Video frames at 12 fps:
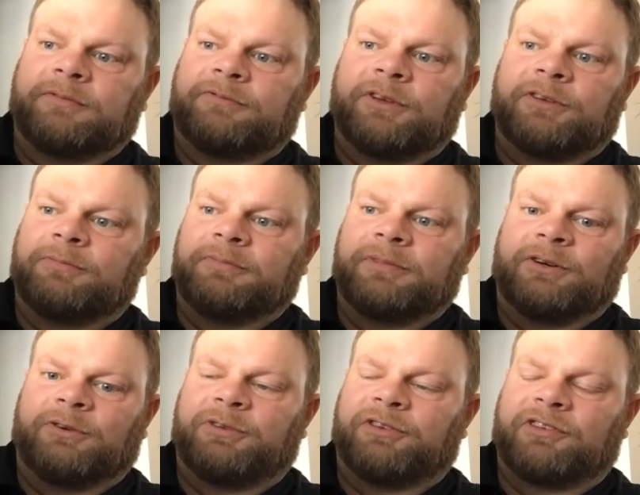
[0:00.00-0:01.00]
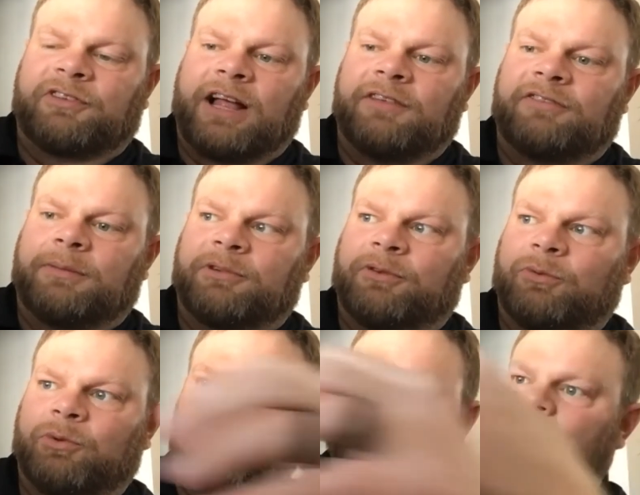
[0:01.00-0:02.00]
physics concept in the
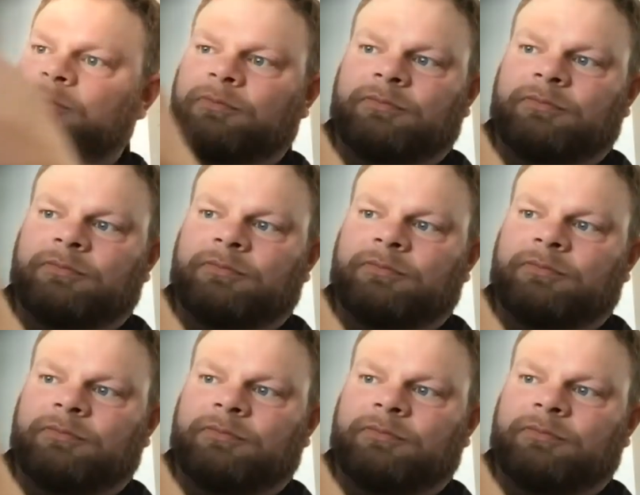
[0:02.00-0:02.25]
world.